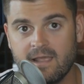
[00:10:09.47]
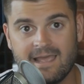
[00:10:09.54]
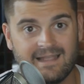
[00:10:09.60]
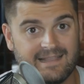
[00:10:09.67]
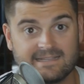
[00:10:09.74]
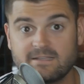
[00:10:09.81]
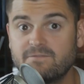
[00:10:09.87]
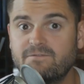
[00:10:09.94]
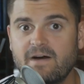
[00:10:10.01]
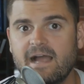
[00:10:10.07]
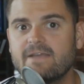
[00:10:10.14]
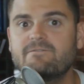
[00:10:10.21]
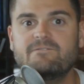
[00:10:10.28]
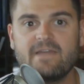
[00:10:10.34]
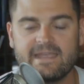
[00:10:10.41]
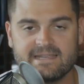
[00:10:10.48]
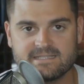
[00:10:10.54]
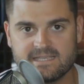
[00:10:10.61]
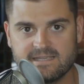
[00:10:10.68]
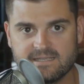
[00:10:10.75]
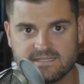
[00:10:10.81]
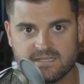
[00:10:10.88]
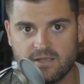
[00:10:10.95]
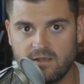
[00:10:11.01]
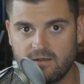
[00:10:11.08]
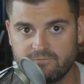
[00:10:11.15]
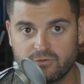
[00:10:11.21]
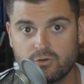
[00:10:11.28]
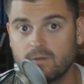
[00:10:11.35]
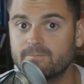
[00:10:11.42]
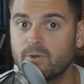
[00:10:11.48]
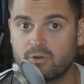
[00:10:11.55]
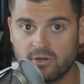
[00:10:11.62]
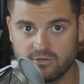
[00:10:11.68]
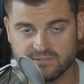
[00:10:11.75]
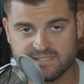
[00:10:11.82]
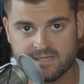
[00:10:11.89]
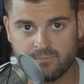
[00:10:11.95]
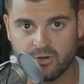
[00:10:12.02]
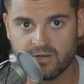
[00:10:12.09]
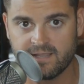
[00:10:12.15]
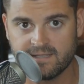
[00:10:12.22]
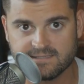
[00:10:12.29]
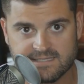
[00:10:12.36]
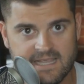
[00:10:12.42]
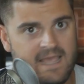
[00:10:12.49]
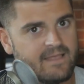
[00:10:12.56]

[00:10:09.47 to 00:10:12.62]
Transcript: like the 5 phases of the cryptocurrency markets.